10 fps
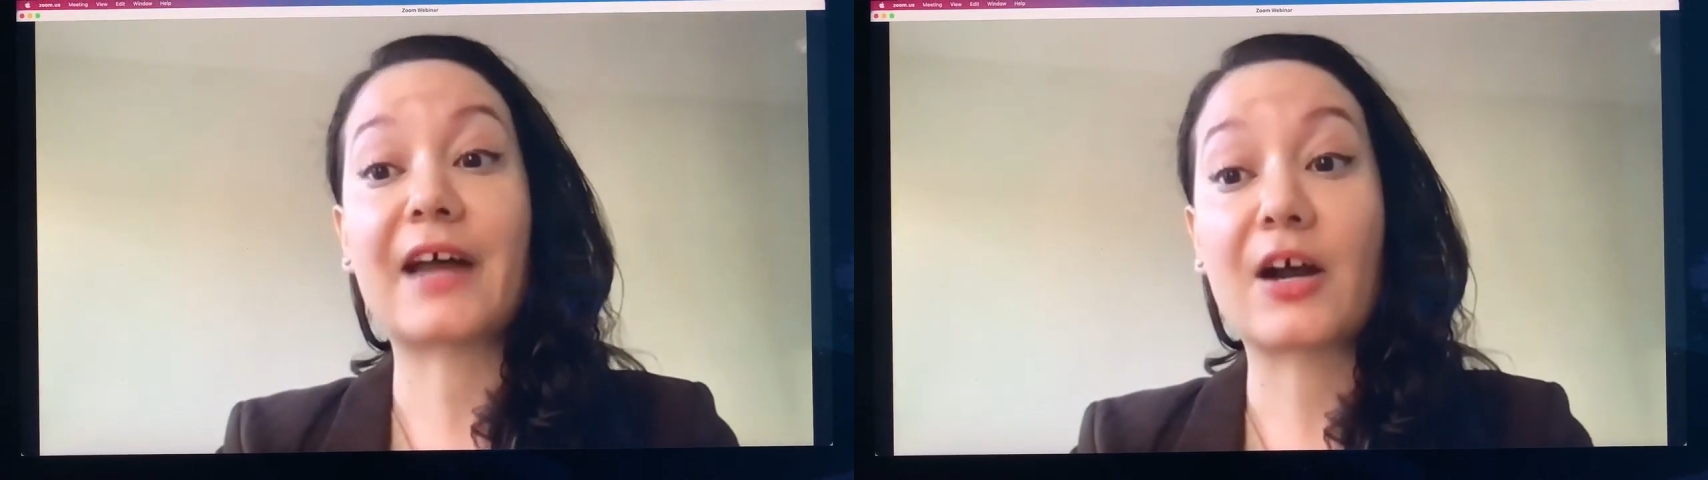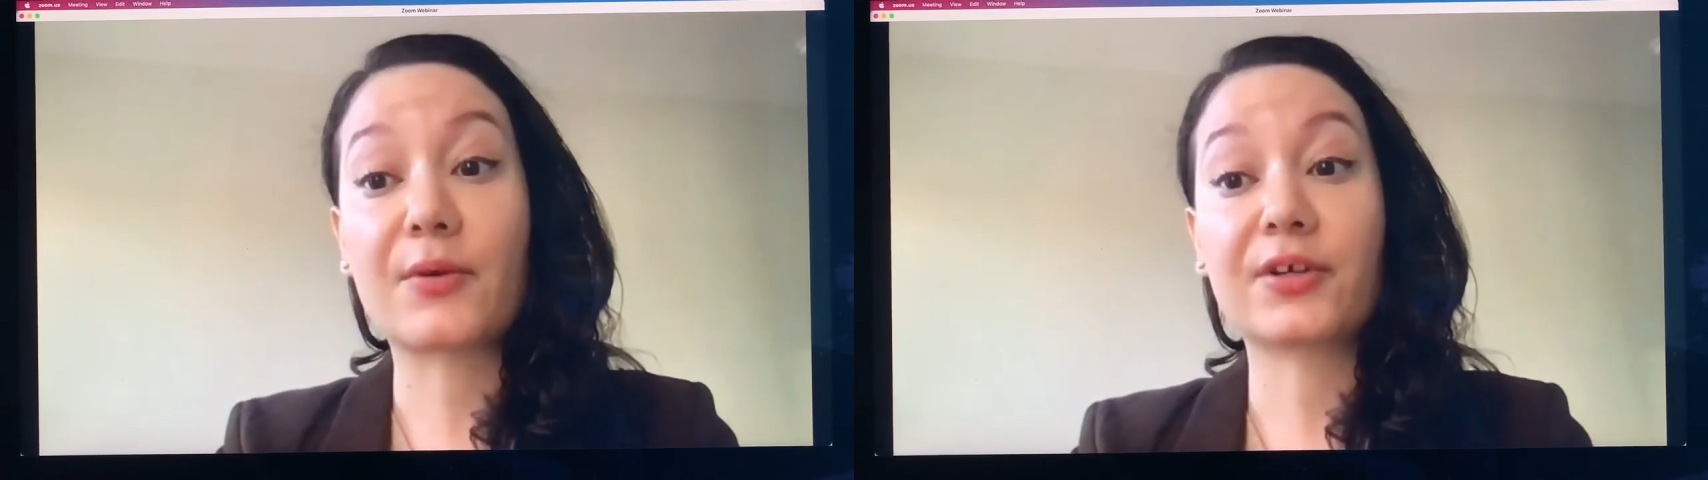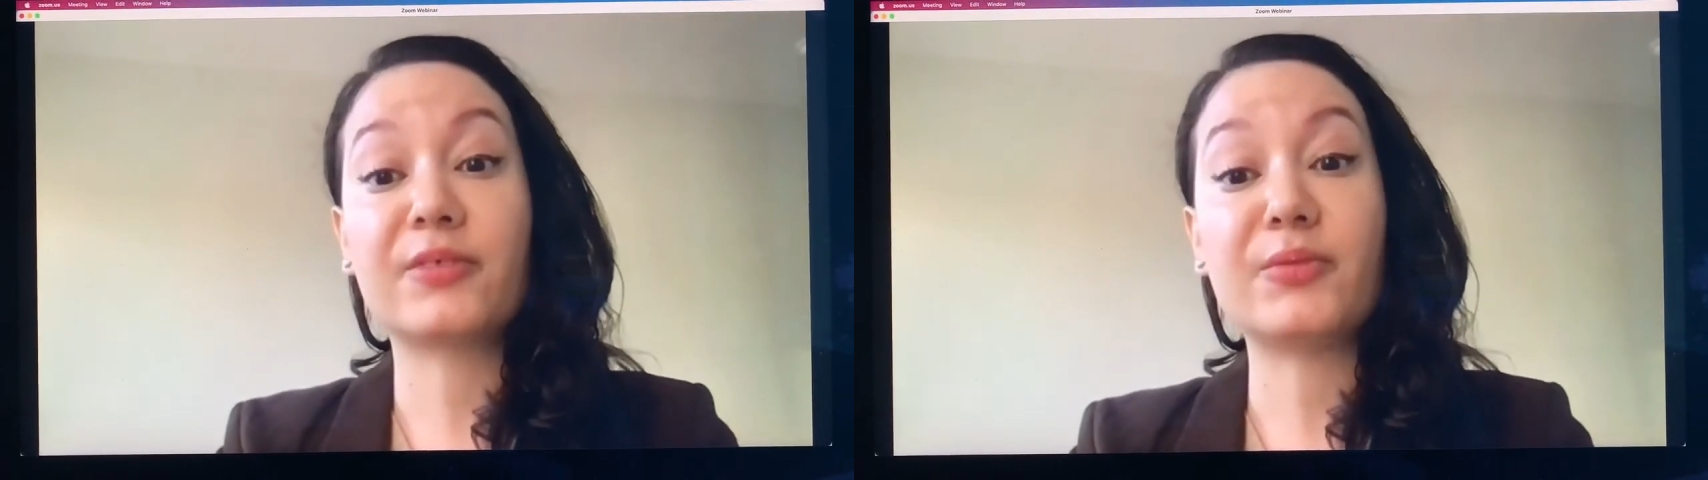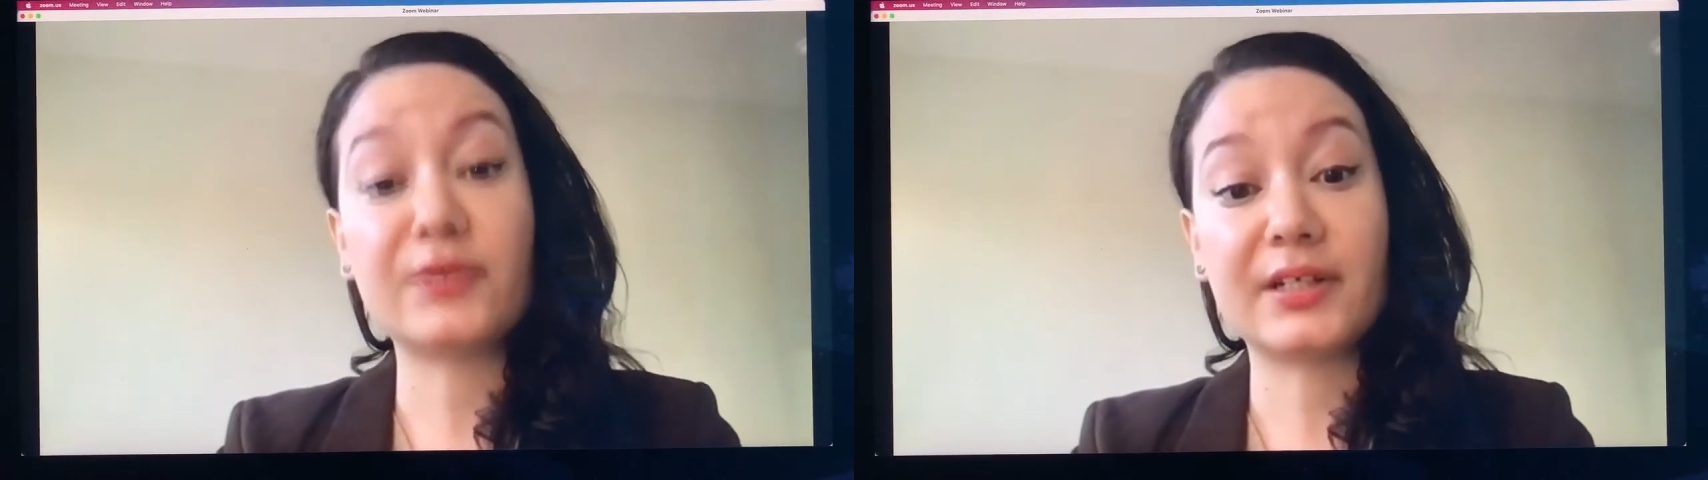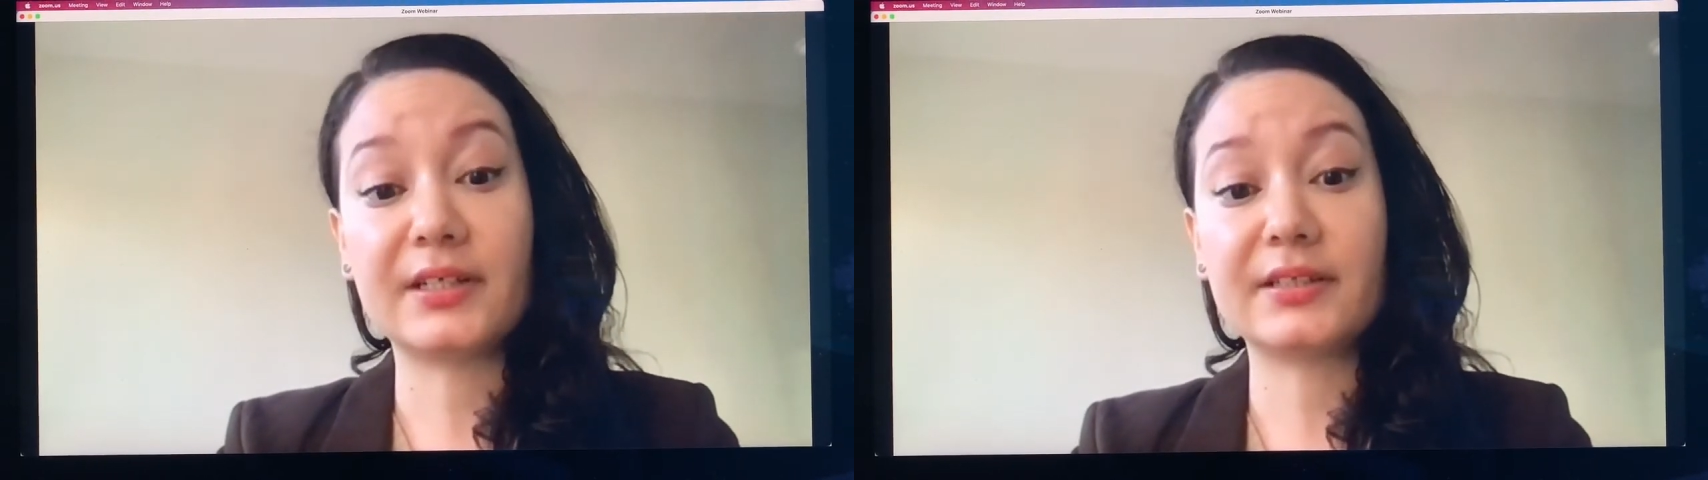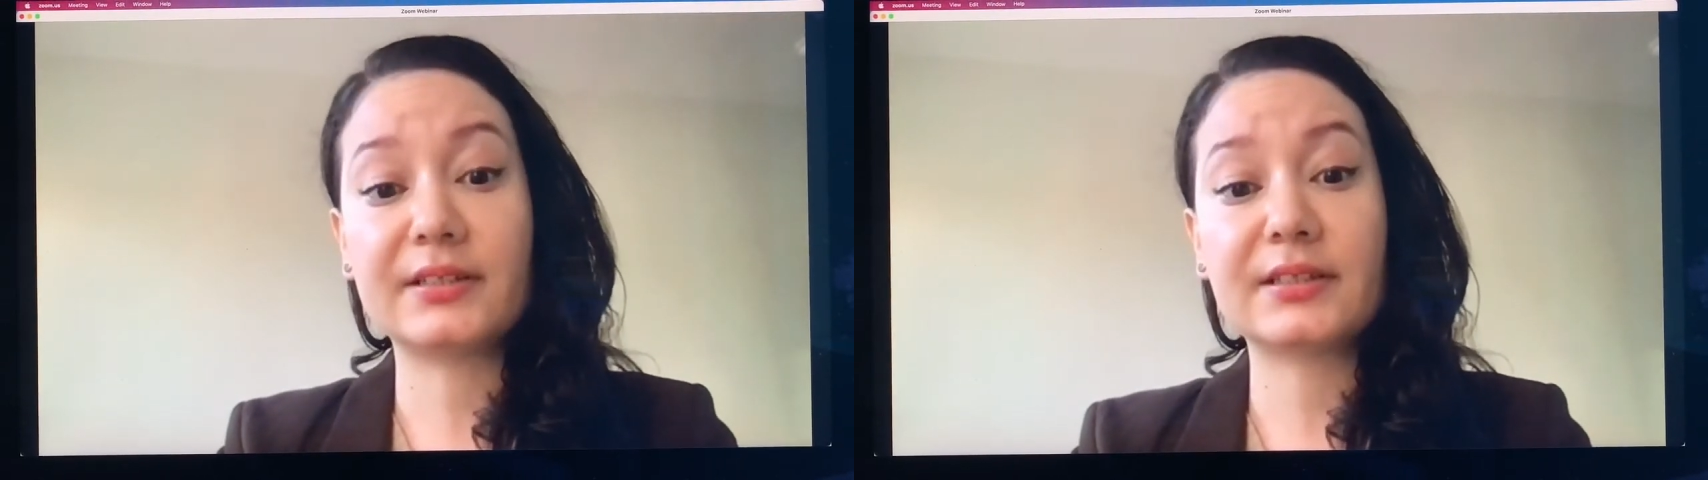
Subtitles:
our communities.